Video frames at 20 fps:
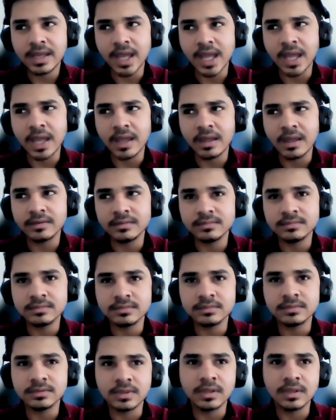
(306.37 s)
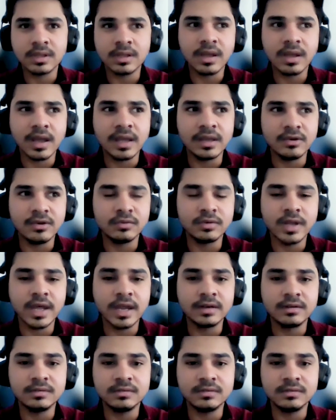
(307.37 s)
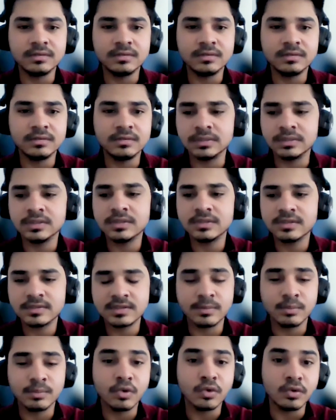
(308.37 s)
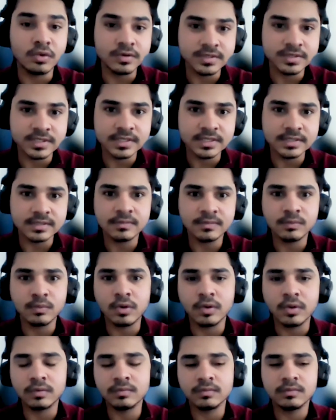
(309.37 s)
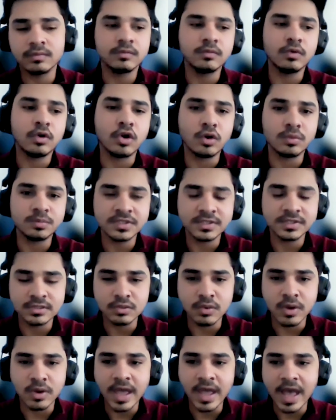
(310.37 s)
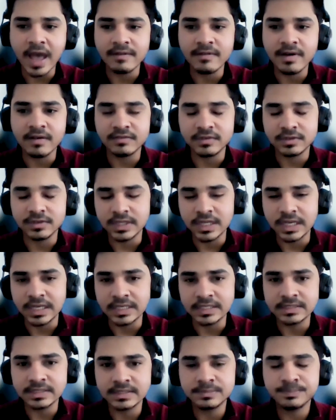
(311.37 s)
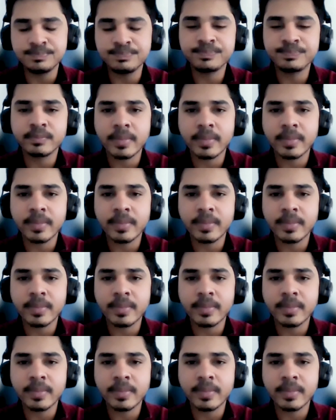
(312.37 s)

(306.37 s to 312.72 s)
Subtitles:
And I looked at some courses, what options do I have after this,